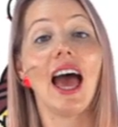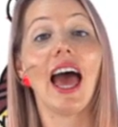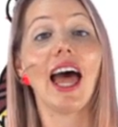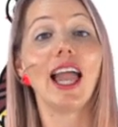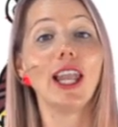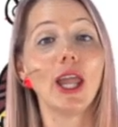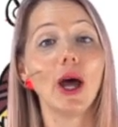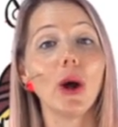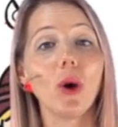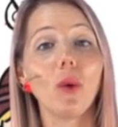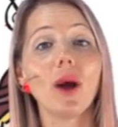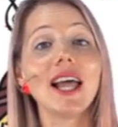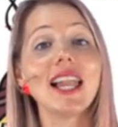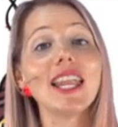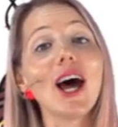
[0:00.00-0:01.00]
Hello,
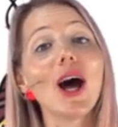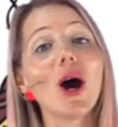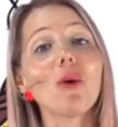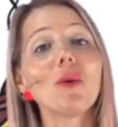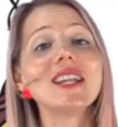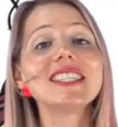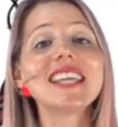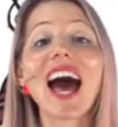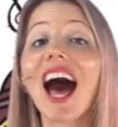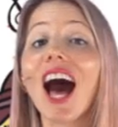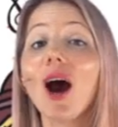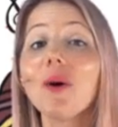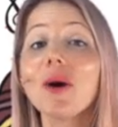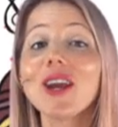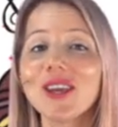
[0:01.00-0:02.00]
hello, and
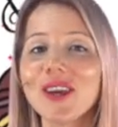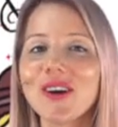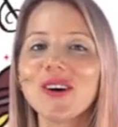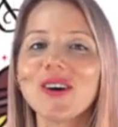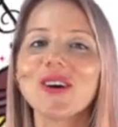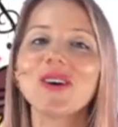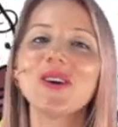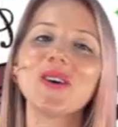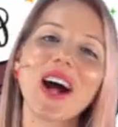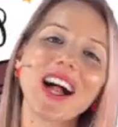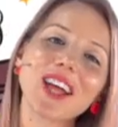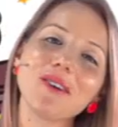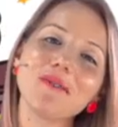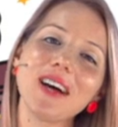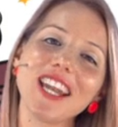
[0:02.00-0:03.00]
how are you?
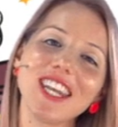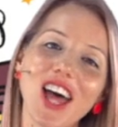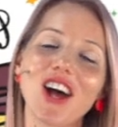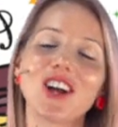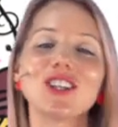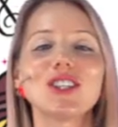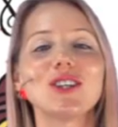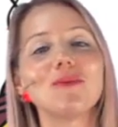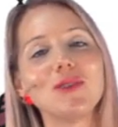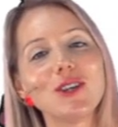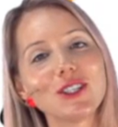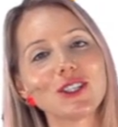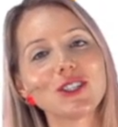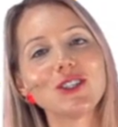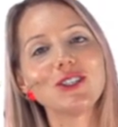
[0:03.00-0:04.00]
Welcome along to
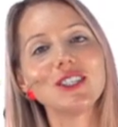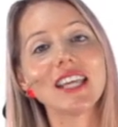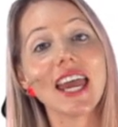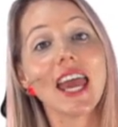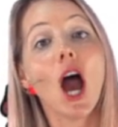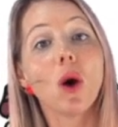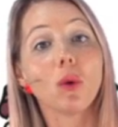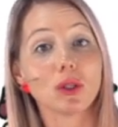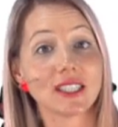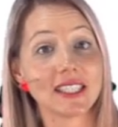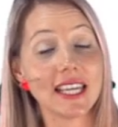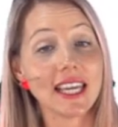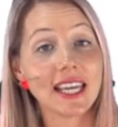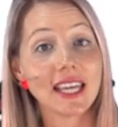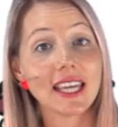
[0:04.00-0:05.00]
music today. We'll
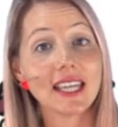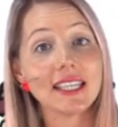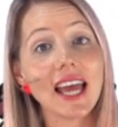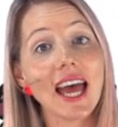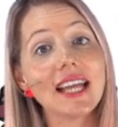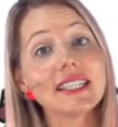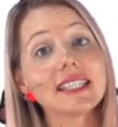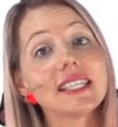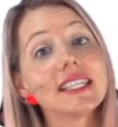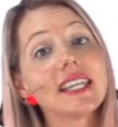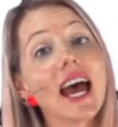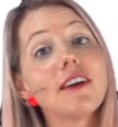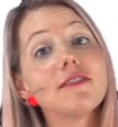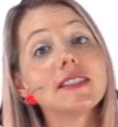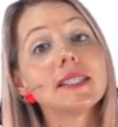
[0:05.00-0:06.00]
sing and dance and
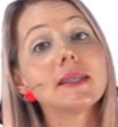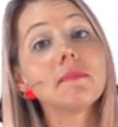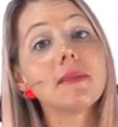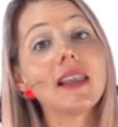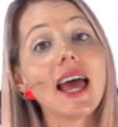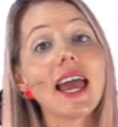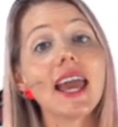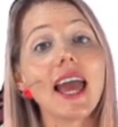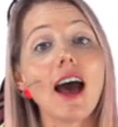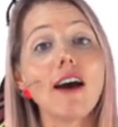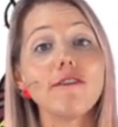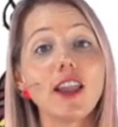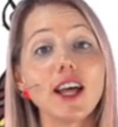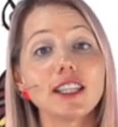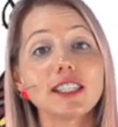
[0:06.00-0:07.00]
have some play,
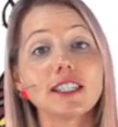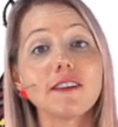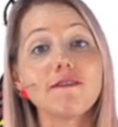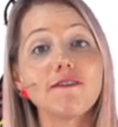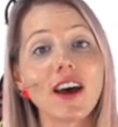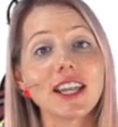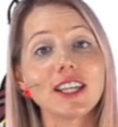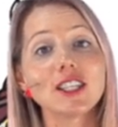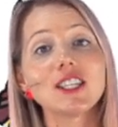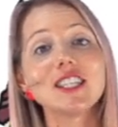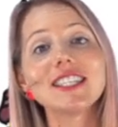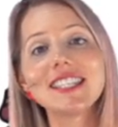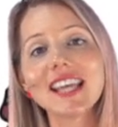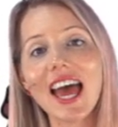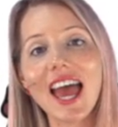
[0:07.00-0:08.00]
have lots of fun
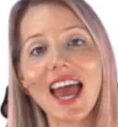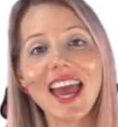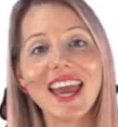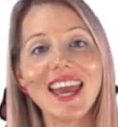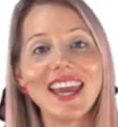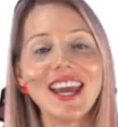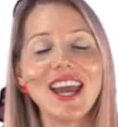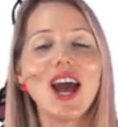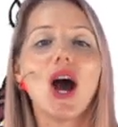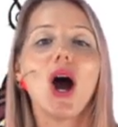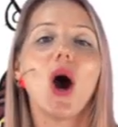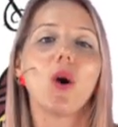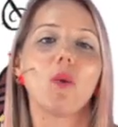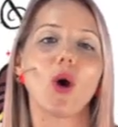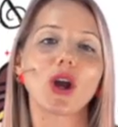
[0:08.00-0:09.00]
today.
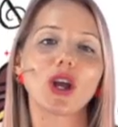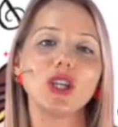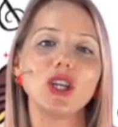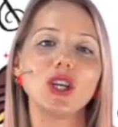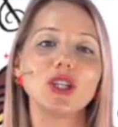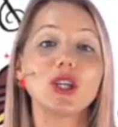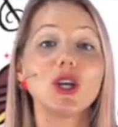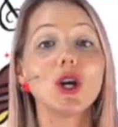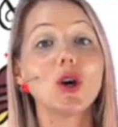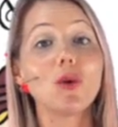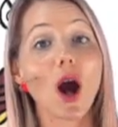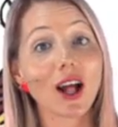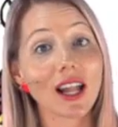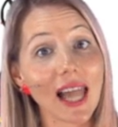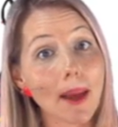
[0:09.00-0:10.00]
What can you do?
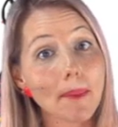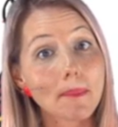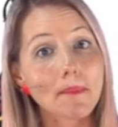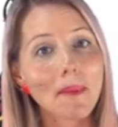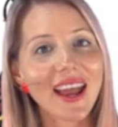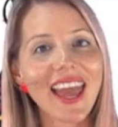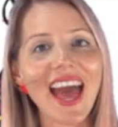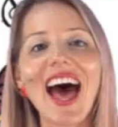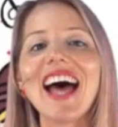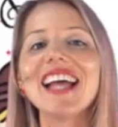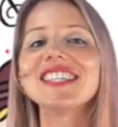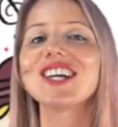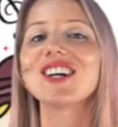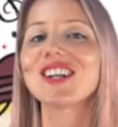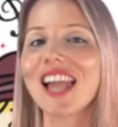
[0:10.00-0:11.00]
I'll clap my
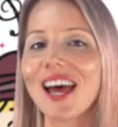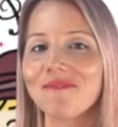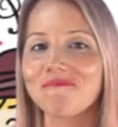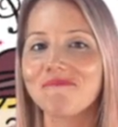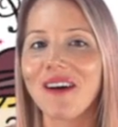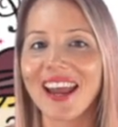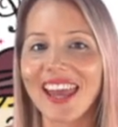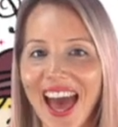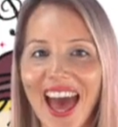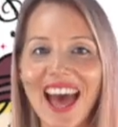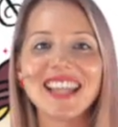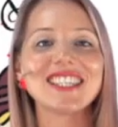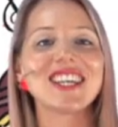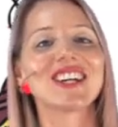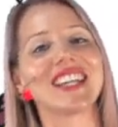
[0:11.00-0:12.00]
hands, I'll clap my hands, I'll